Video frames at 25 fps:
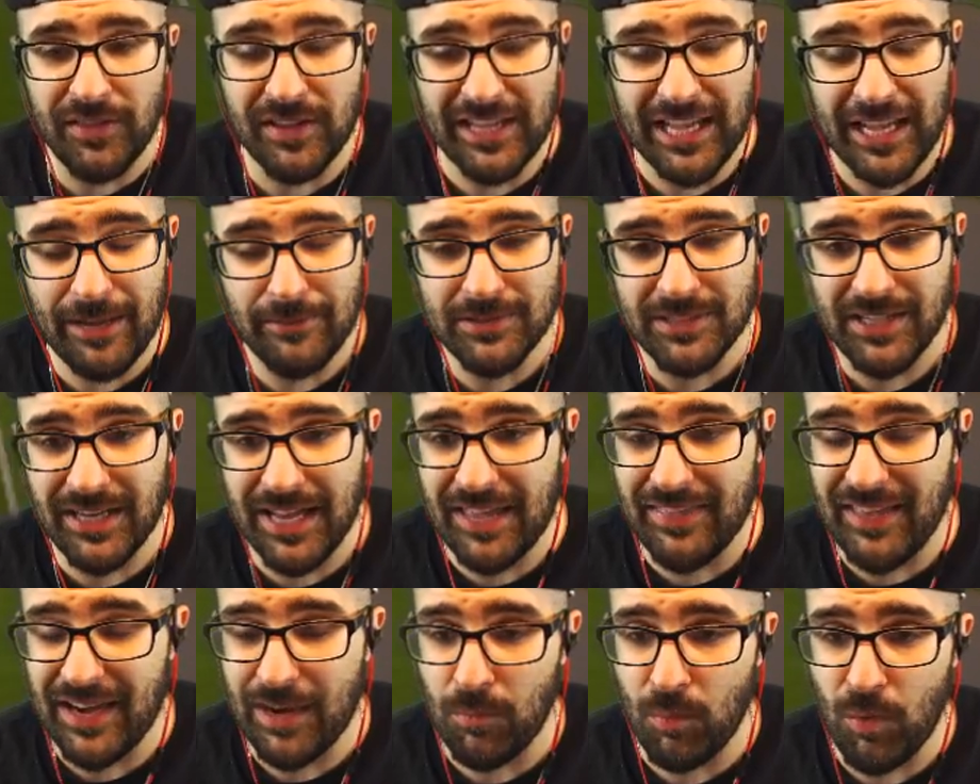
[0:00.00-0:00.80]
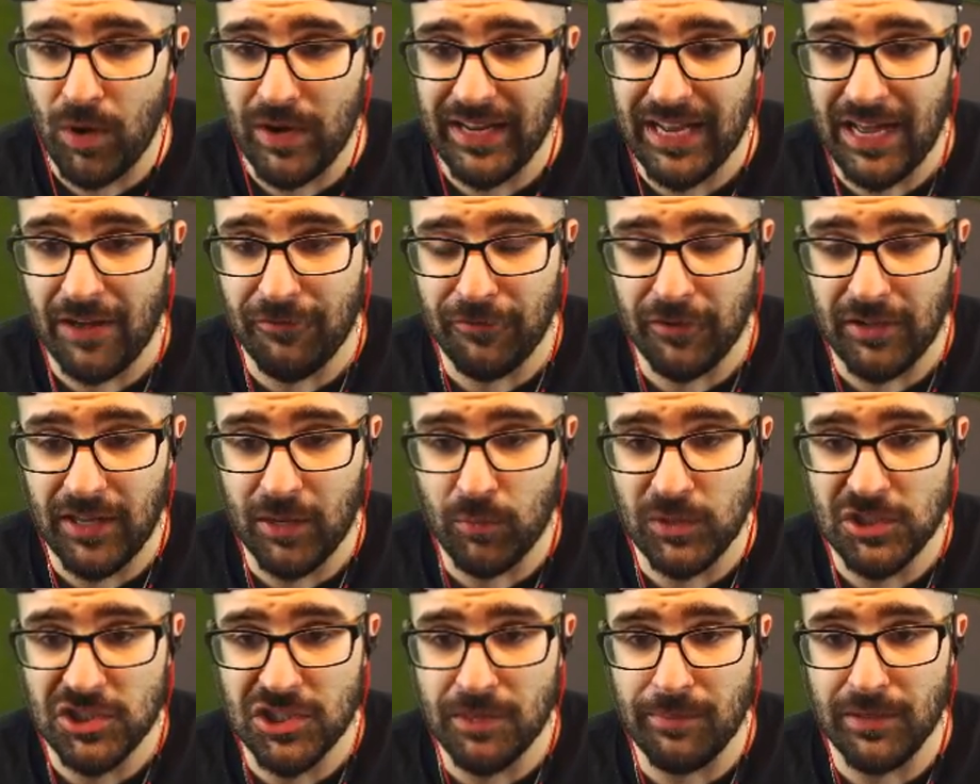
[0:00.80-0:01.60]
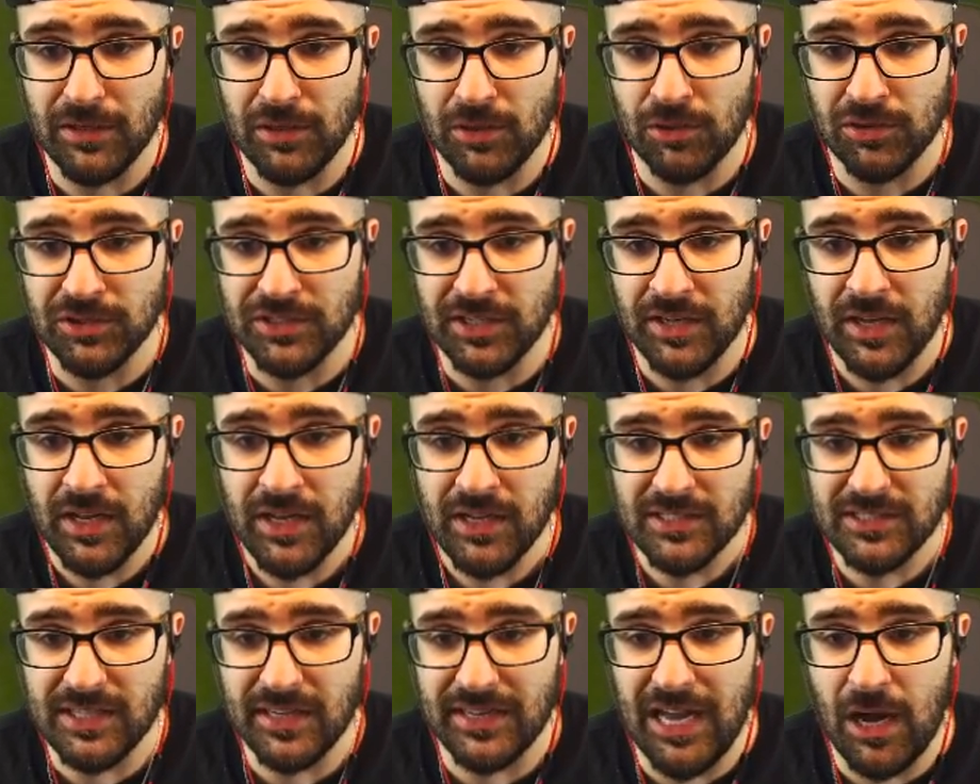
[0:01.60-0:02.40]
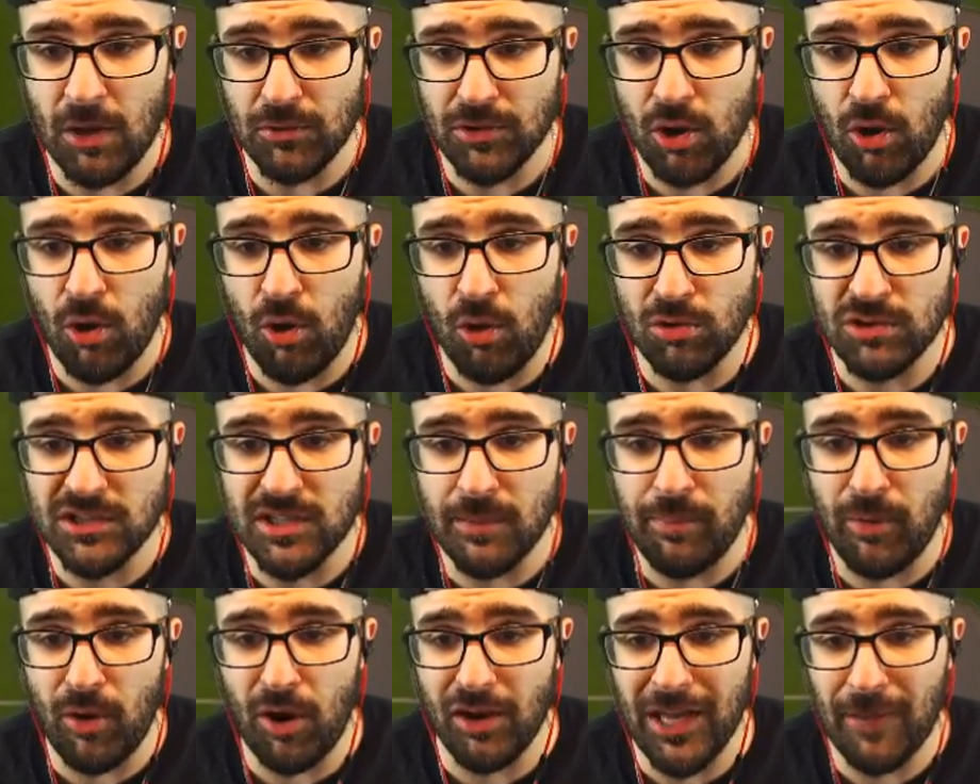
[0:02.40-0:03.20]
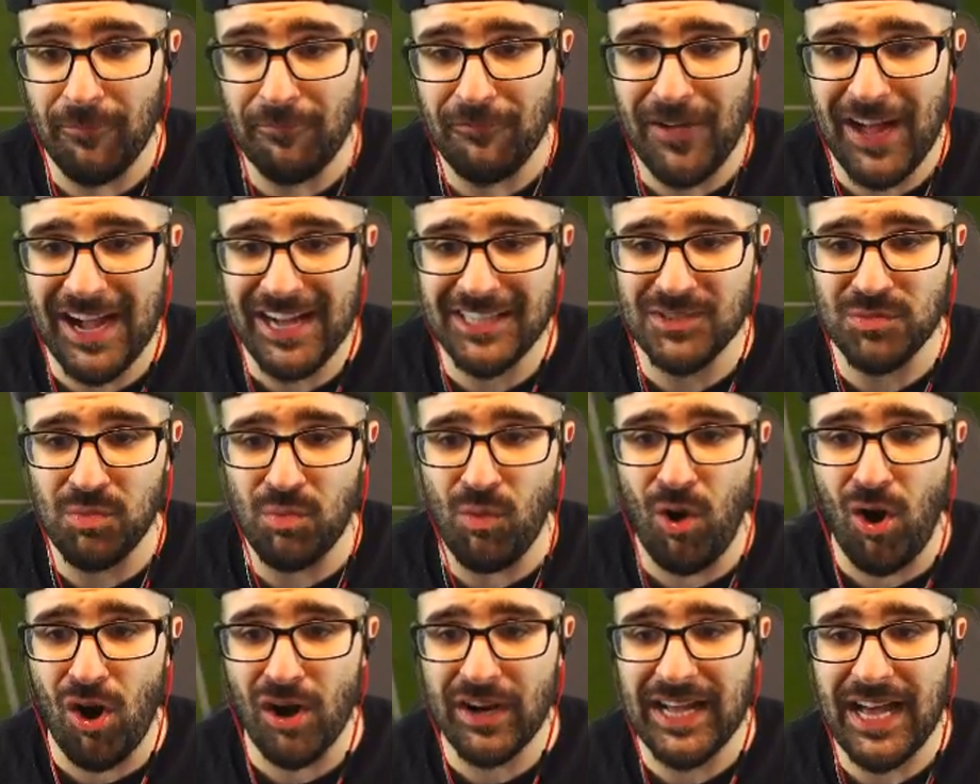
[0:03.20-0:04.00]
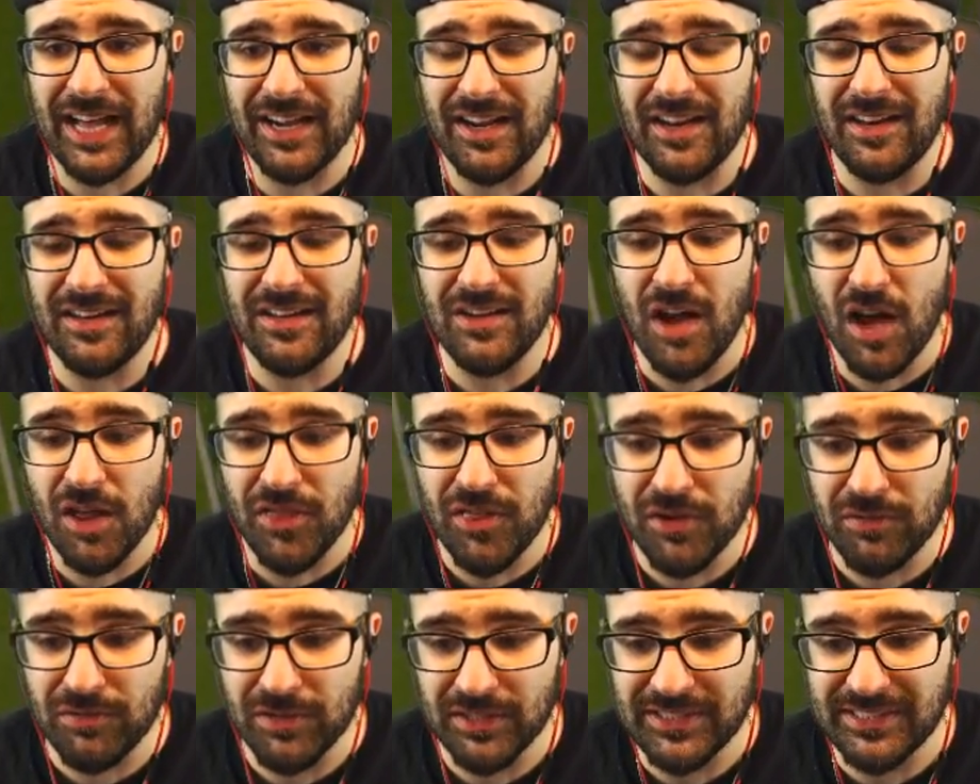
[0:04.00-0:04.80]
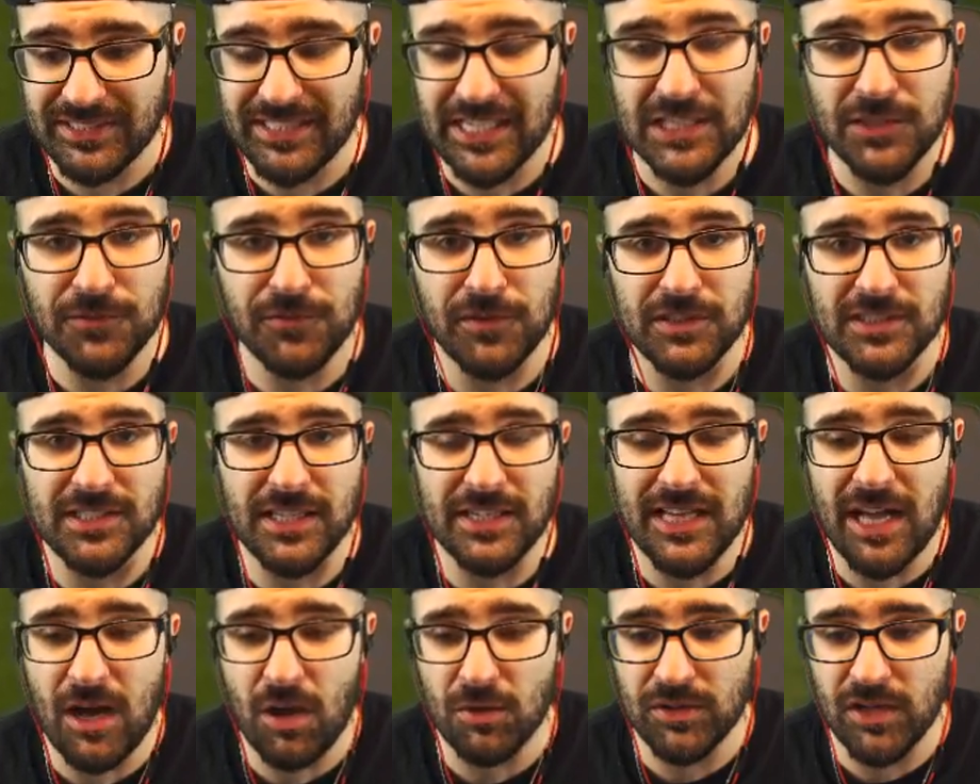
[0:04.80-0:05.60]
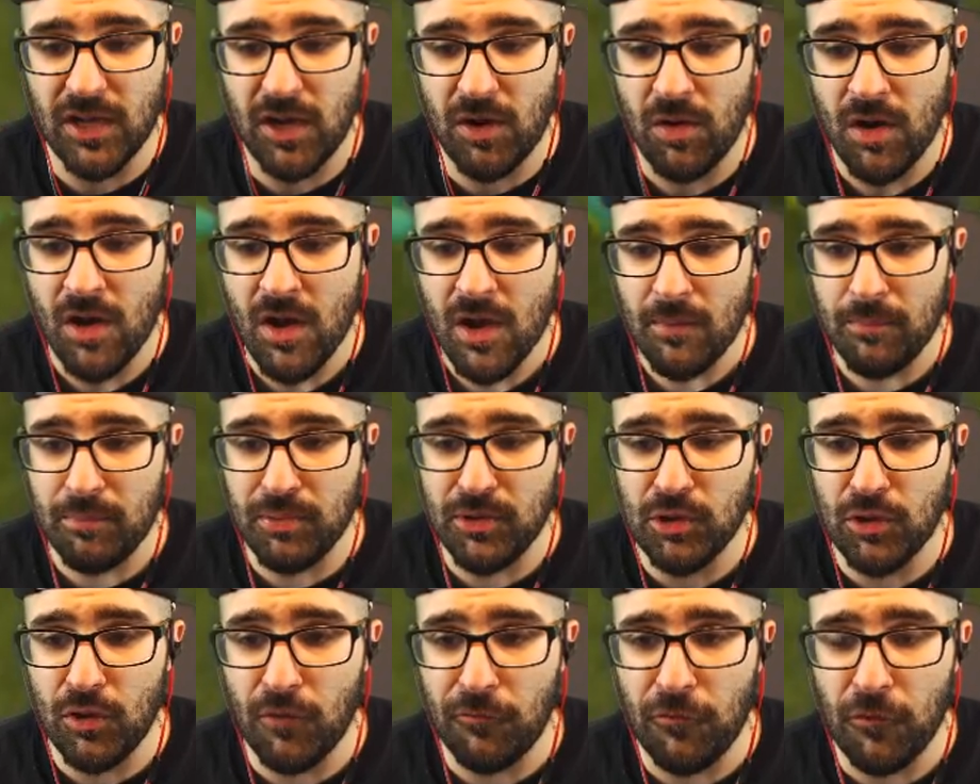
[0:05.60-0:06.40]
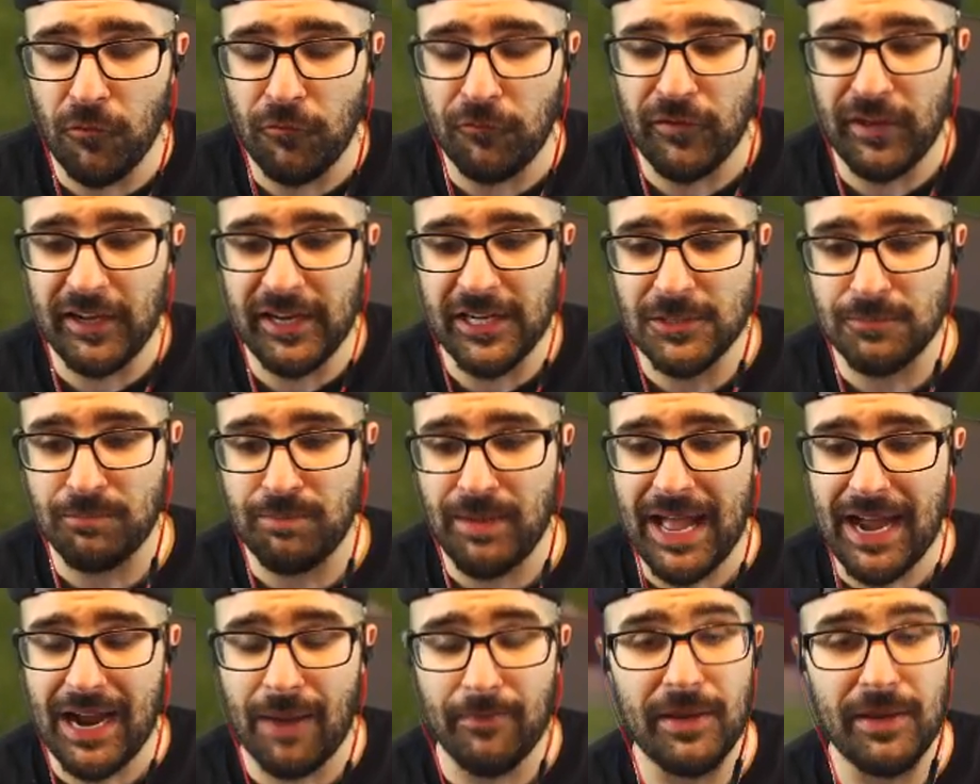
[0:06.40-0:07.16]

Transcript: The games today that I'm winning, I feel like we should be losing. Ronaldo holds the ball up, finds Walcott, another assist for Ronaldo. Beautiful finish back.